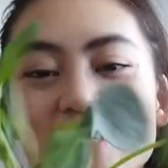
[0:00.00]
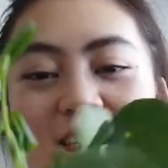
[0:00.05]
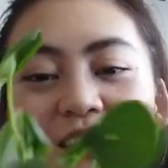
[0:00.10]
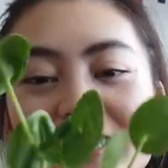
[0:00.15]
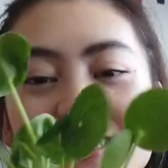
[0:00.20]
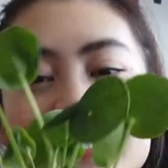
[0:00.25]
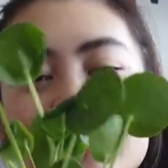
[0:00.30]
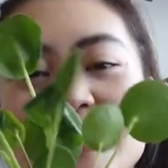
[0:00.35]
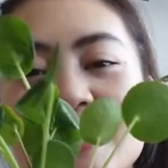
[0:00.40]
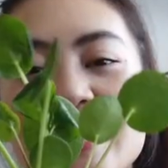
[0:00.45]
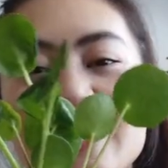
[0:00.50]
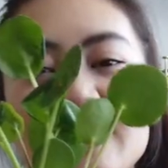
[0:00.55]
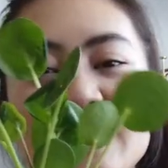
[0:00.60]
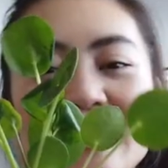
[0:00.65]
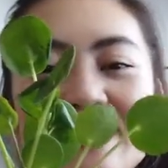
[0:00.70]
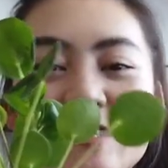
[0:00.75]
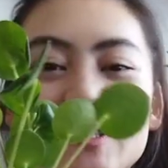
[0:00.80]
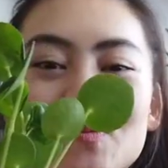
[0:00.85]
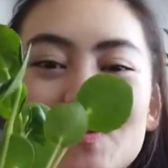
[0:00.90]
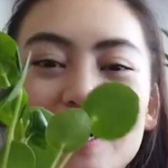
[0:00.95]
You can see
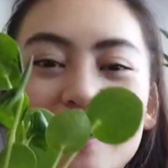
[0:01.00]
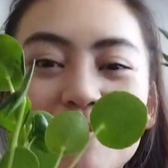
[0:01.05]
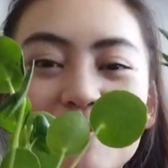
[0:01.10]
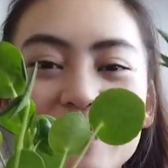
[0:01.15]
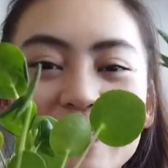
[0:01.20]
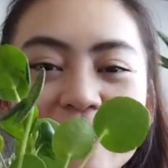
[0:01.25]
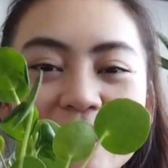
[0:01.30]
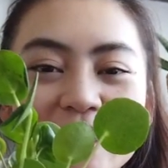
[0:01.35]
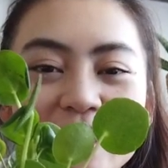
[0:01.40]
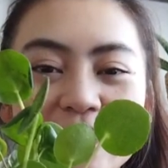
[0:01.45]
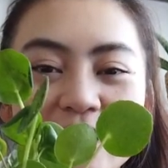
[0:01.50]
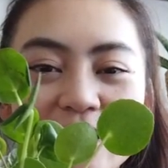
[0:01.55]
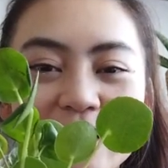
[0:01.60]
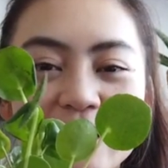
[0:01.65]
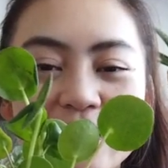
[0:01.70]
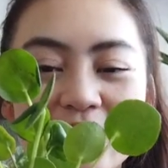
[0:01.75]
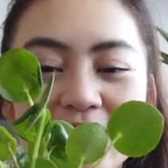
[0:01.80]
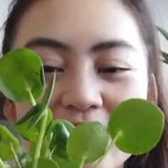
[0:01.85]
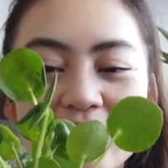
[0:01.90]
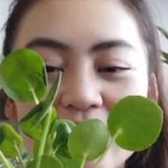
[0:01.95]
it was probably
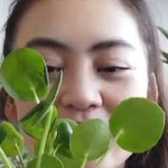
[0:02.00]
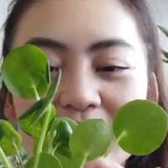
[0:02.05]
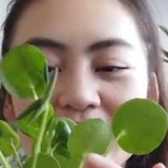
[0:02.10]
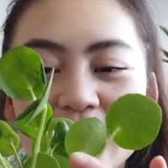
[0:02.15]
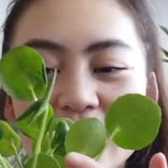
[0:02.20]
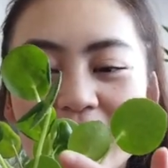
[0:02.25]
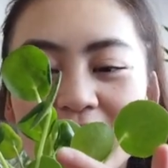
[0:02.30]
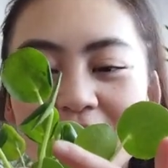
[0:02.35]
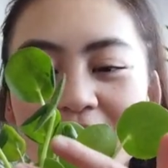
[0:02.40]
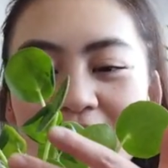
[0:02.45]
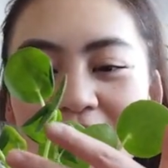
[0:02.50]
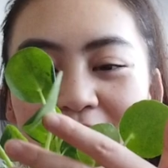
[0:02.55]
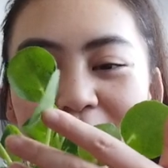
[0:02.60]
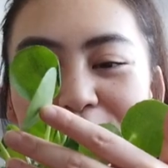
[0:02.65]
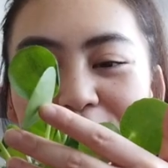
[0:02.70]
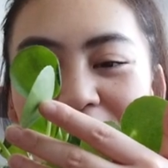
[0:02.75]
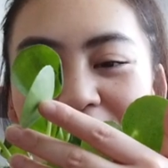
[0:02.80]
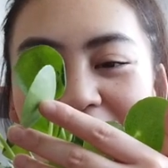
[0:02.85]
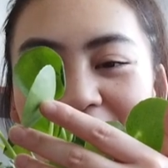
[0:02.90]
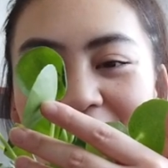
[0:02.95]

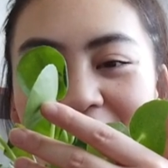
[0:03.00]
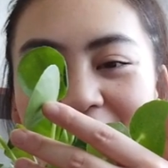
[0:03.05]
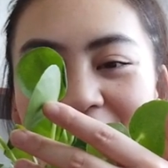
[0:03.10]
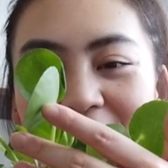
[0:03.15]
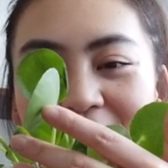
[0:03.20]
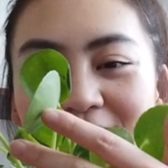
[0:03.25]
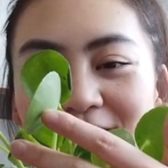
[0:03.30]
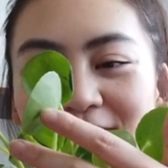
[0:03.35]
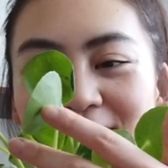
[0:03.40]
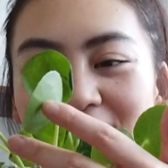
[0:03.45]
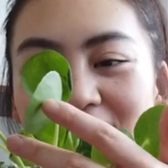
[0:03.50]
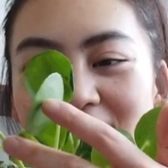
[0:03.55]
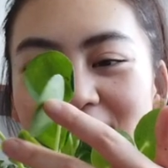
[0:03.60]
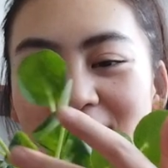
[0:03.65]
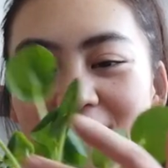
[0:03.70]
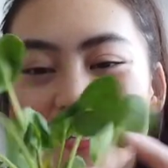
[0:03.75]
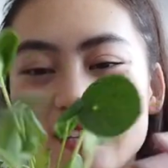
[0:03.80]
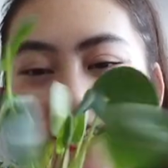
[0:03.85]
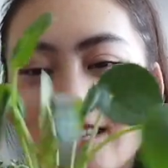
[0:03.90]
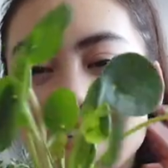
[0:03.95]
placed with
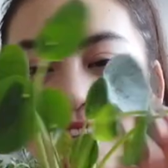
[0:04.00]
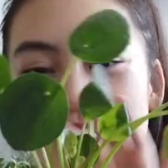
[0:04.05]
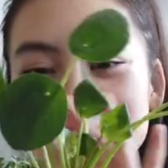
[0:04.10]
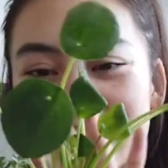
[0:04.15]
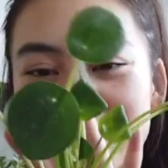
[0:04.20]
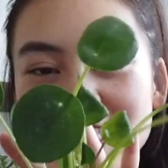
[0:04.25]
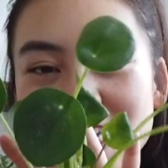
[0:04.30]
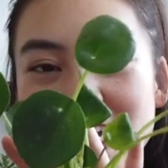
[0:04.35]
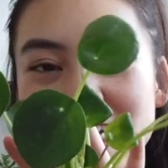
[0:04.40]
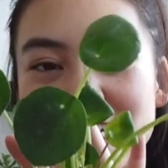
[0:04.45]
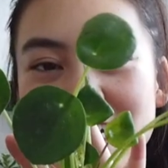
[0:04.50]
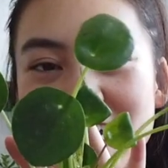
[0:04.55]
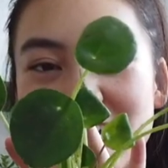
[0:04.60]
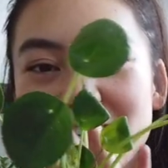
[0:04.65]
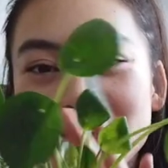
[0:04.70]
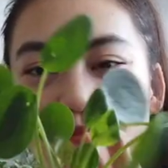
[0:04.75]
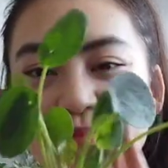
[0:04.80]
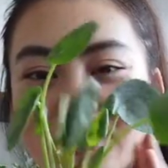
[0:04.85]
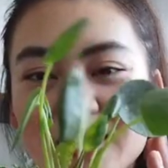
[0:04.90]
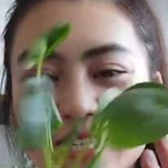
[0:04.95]
this side
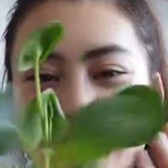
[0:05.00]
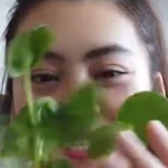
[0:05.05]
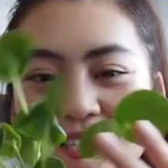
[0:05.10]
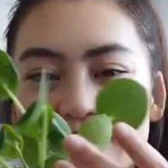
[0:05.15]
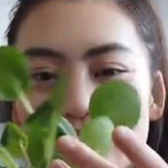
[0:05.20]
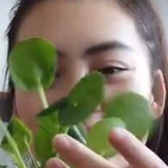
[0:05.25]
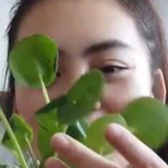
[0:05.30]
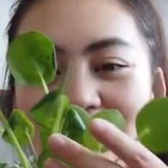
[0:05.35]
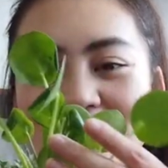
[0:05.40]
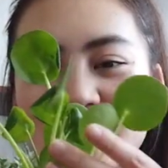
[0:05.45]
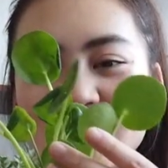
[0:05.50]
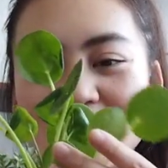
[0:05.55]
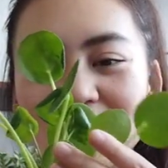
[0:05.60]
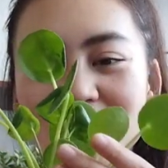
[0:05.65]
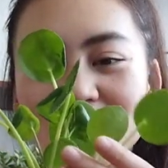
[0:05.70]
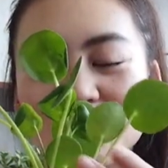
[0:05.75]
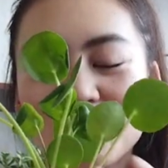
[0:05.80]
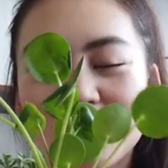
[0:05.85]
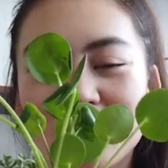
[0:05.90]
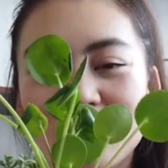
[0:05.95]
out because all
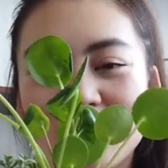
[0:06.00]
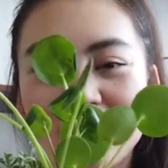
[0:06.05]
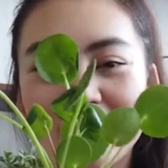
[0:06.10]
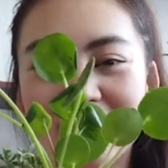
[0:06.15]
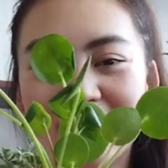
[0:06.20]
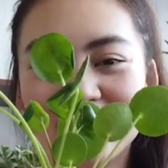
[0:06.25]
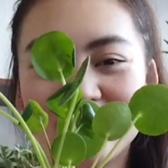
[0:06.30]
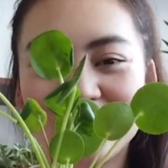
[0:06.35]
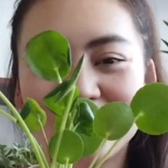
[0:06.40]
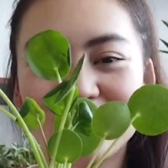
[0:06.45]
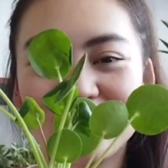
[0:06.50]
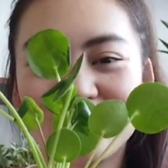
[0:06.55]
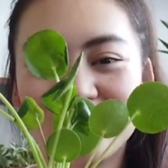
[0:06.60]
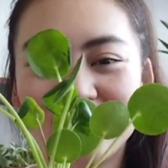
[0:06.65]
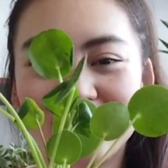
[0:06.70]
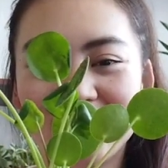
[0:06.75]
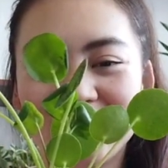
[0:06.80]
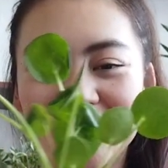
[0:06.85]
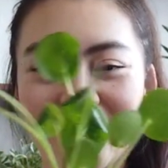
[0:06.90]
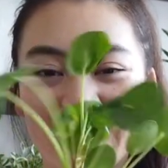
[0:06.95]
of them are facing
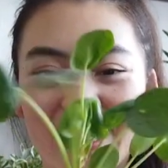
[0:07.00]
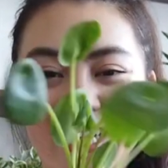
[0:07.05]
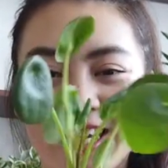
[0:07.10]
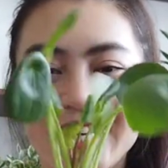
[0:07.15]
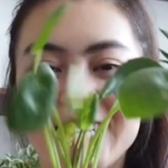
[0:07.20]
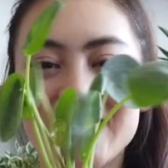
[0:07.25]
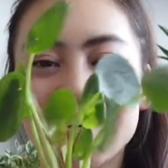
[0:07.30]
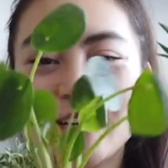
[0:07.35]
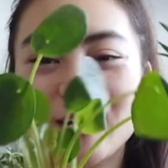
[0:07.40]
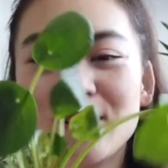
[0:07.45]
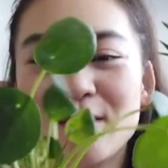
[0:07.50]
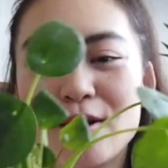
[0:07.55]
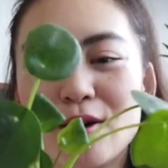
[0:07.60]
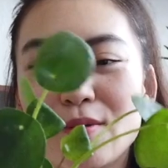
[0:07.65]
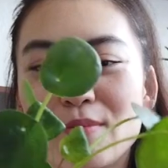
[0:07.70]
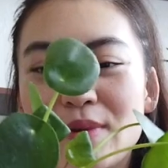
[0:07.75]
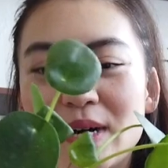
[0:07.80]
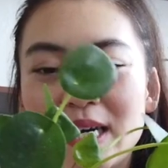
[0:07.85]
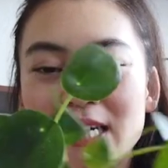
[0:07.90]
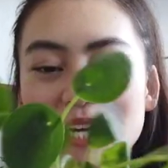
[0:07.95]
one way,
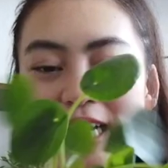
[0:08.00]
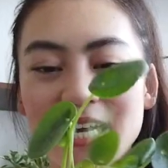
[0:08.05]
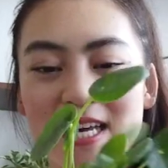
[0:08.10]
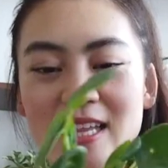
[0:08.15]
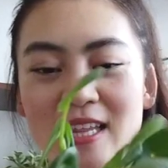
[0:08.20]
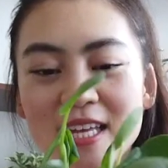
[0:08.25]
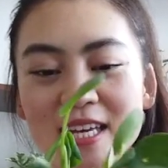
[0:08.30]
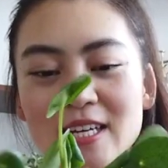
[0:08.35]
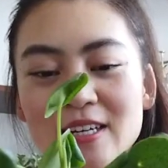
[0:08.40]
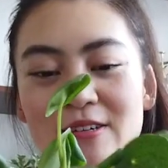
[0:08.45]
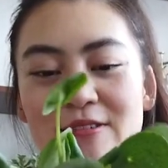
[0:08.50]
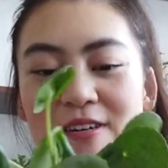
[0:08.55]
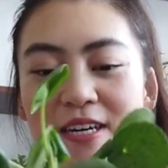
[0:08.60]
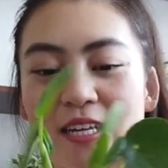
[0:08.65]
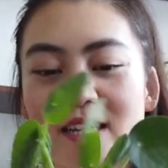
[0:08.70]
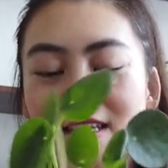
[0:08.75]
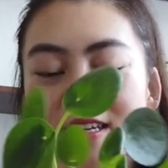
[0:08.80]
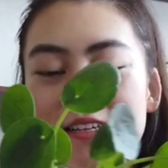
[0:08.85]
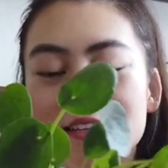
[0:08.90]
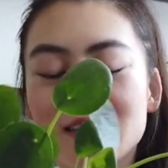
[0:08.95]
but I think
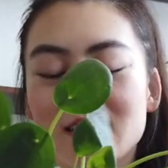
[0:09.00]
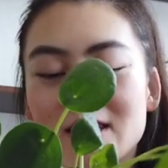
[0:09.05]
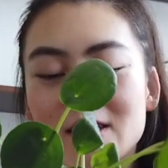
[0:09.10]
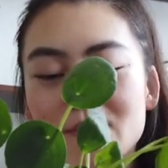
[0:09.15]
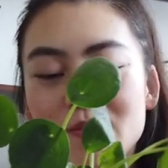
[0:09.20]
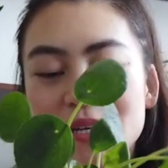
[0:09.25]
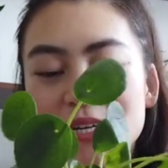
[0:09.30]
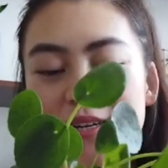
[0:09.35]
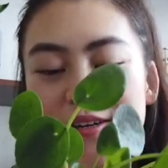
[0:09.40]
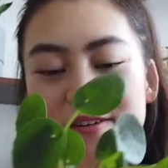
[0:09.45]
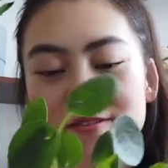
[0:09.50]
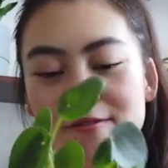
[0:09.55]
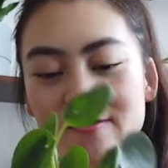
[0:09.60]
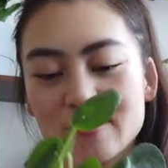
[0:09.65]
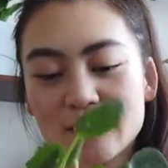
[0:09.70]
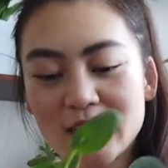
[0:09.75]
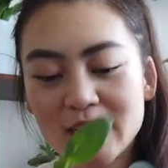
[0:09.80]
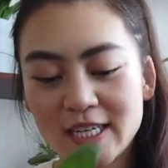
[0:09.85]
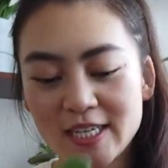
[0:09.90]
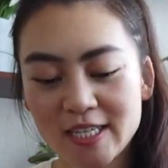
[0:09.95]
with a little bit of
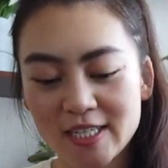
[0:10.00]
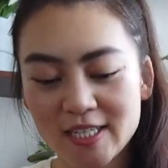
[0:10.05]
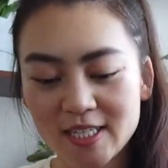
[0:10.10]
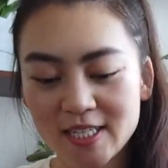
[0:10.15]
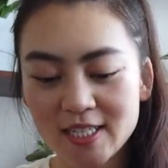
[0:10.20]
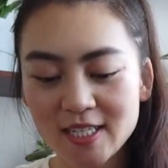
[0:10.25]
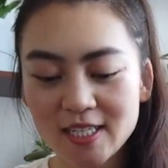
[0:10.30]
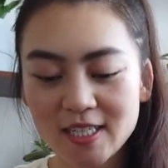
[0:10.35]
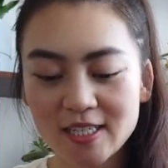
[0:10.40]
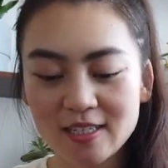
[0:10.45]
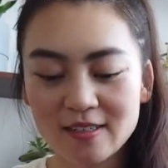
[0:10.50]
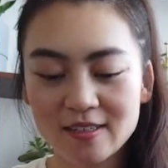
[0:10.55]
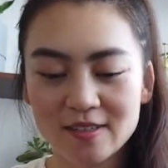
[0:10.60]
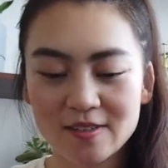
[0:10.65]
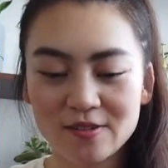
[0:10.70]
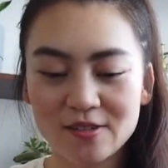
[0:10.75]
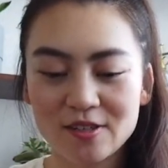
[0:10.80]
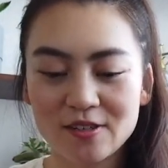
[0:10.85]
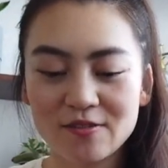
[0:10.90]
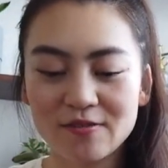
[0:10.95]
rotation, it'll
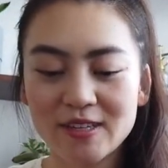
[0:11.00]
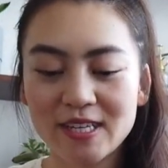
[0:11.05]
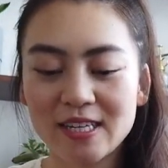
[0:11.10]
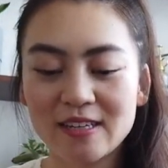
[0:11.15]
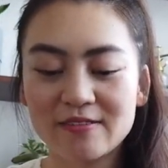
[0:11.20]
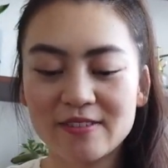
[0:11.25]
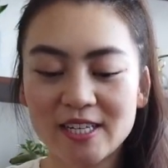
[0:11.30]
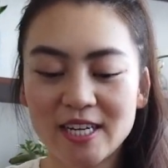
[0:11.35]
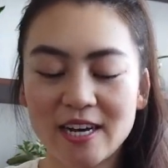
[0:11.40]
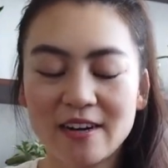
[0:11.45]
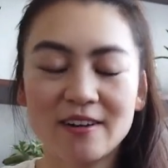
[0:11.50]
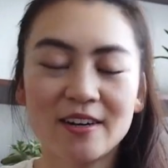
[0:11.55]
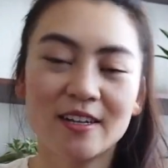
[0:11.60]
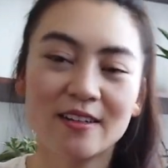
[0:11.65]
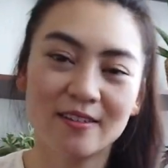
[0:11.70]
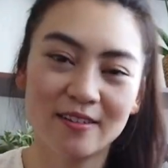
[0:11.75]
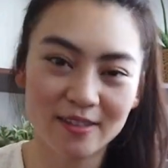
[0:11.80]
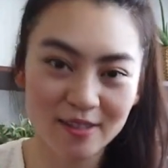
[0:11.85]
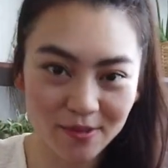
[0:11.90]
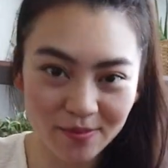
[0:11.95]
sort of even out a
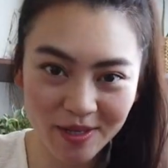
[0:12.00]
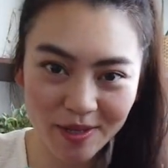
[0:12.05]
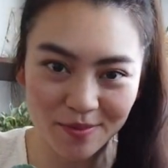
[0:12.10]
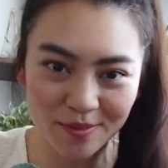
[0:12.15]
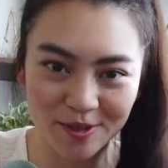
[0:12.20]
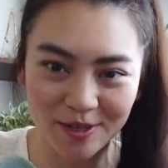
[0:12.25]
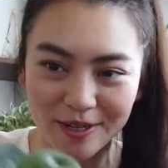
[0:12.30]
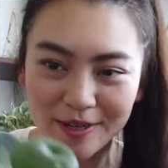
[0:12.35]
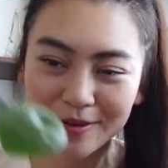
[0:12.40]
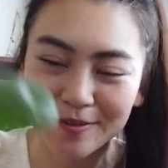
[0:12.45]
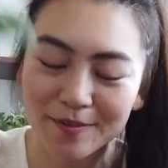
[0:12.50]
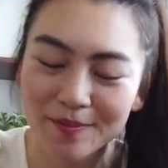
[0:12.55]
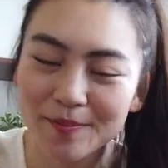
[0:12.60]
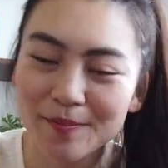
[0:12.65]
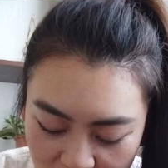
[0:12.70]
little bit more.